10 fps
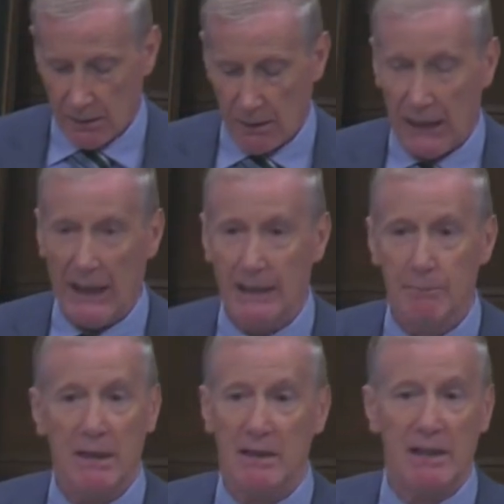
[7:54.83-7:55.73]
I
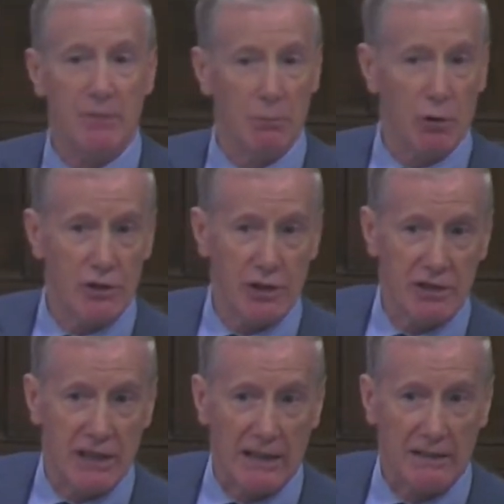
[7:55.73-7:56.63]
made it even more
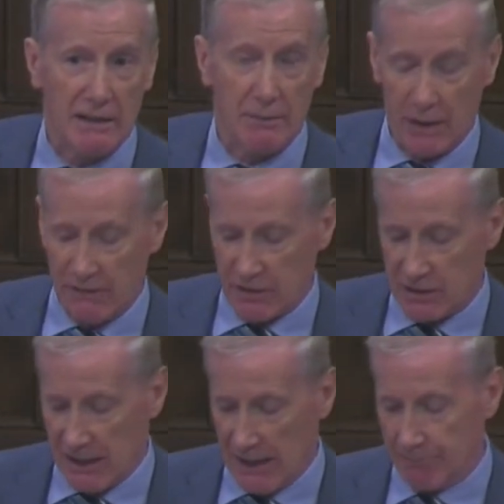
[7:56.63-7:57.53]
succinct than the previous
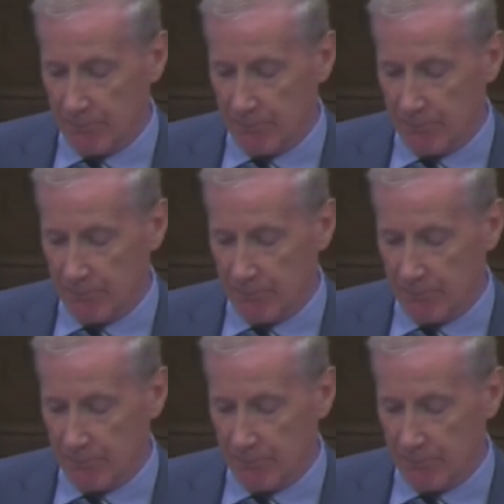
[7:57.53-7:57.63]
time.